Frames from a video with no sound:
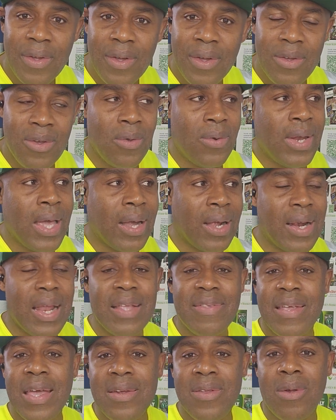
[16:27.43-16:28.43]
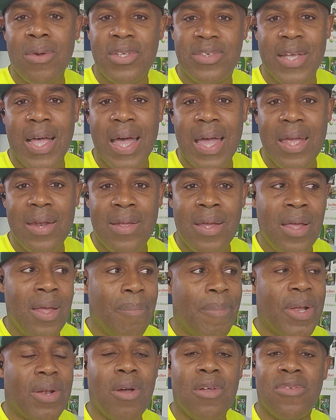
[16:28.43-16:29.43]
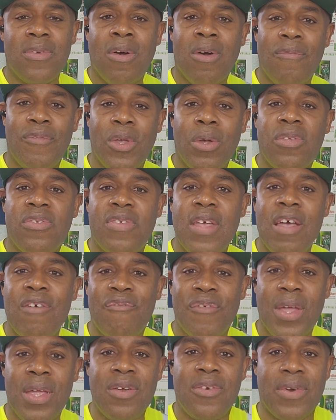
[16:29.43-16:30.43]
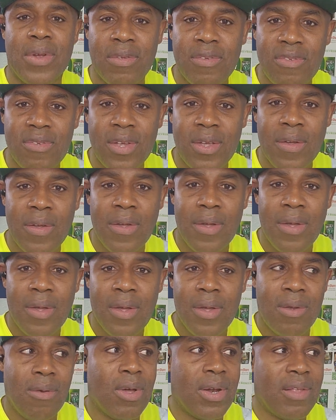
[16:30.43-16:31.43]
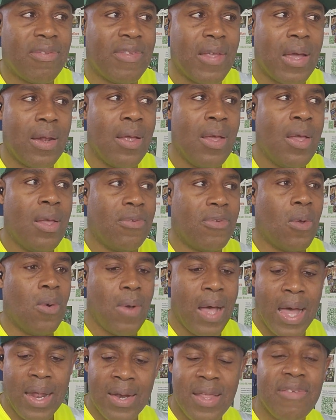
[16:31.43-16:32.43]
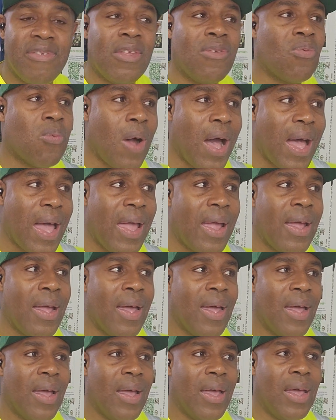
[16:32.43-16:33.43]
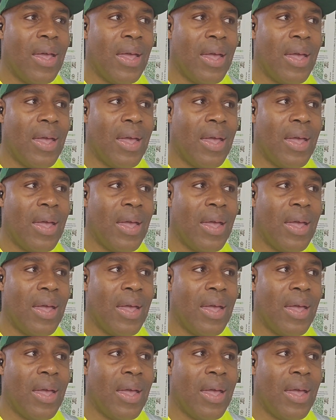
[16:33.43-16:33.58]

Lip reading: You neglected your child because of your self-interest. You understand? So, and this is why, she